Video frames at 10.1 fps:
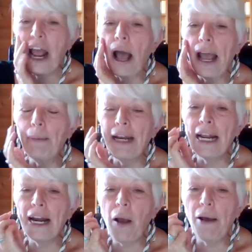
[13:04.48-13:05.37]
no, I mean,
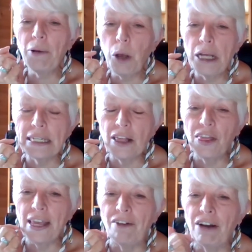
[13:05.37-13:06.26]
I know how it works in
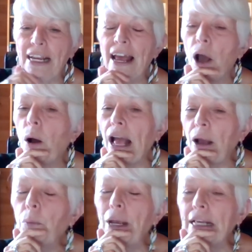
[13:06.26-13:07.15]
theory. You know,
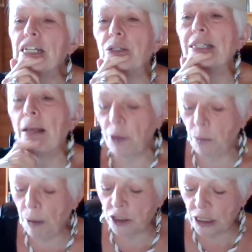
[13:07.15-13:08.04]
we can do something
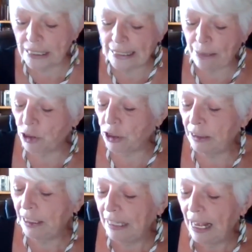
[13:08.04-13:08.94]
on partial exemption.